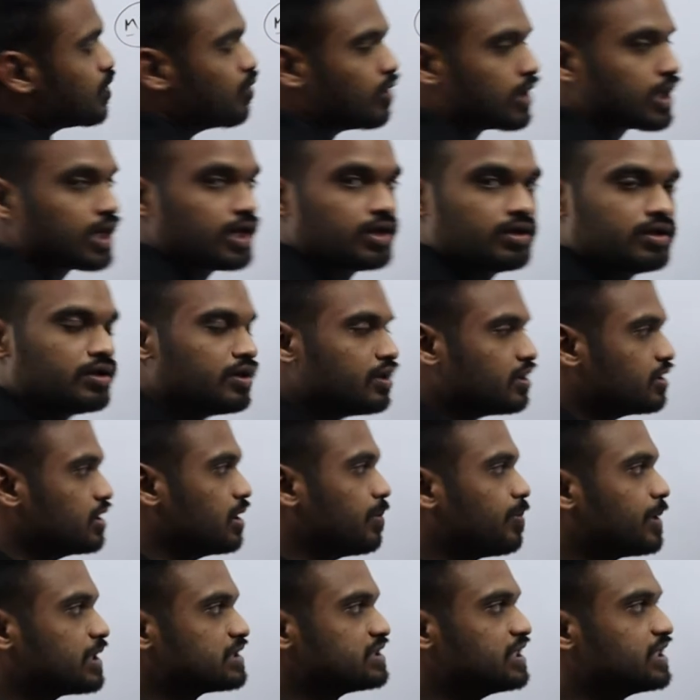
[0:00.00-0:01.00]
Okay,
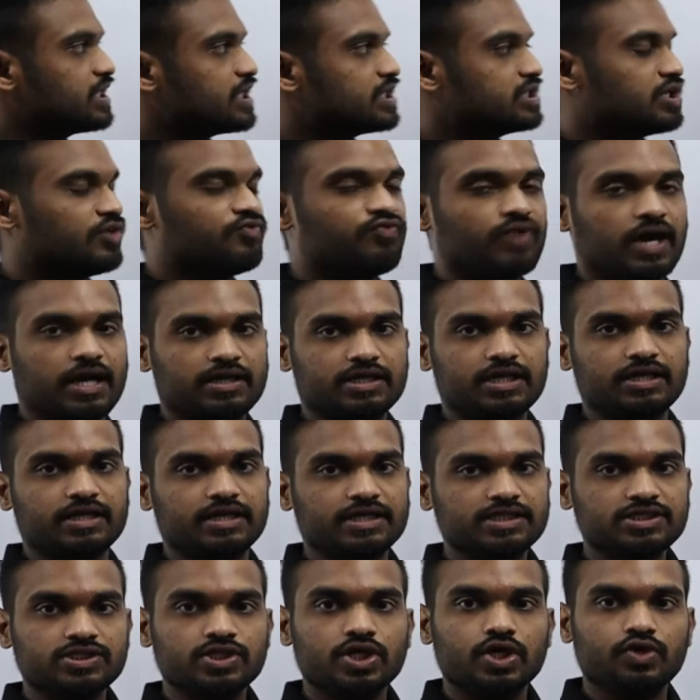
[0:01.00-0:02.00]
the percentage of water
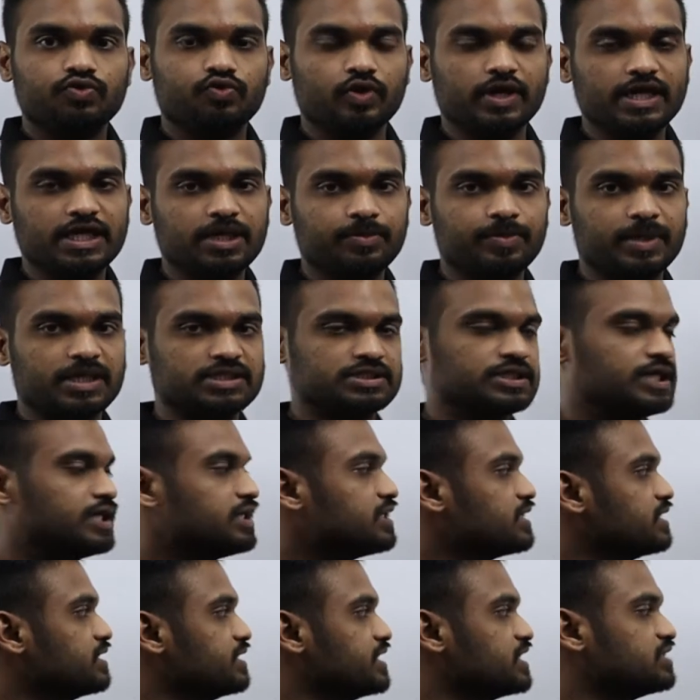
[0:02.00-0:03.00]
is
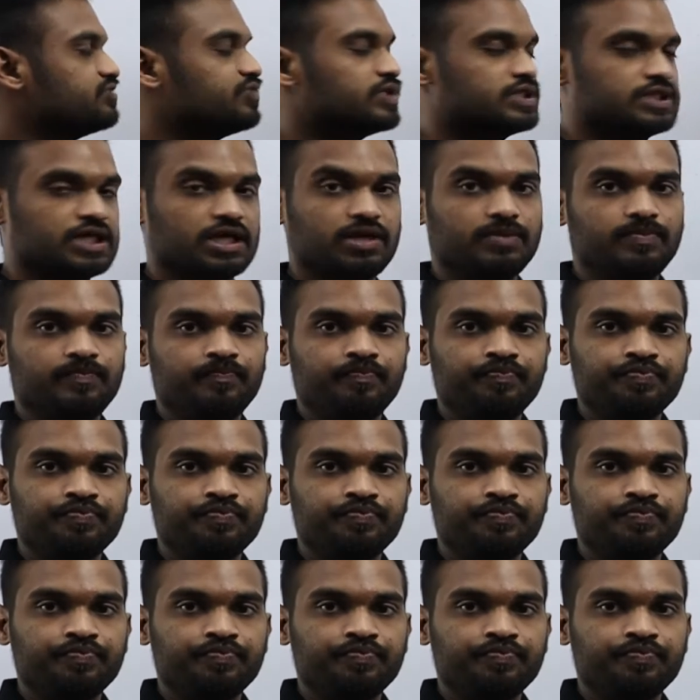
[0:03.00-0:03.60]
20% in this vessel.